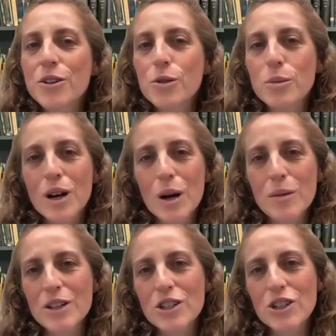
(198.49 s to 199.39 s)
you become
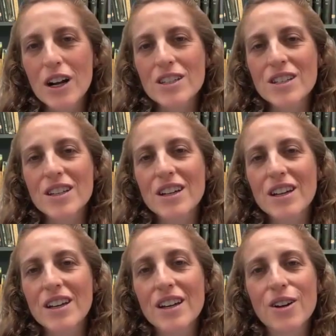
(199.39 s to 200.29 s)
interested
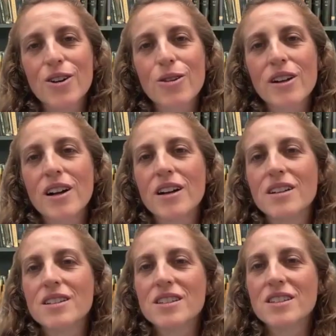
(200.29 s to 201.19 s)
in a career
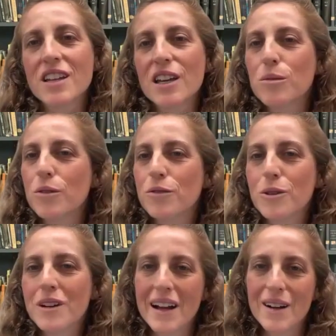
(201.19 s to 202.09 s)
in sustainable
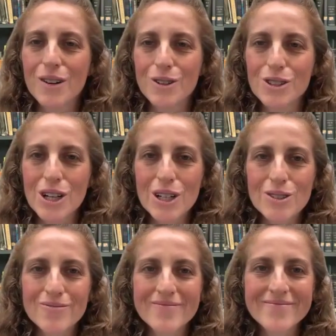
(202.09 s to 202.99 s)
food and
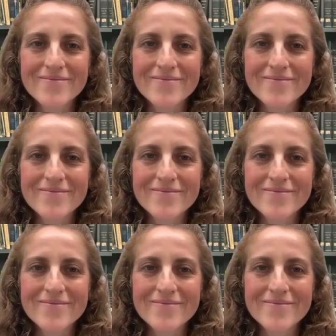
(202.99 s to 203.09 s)
agriculture?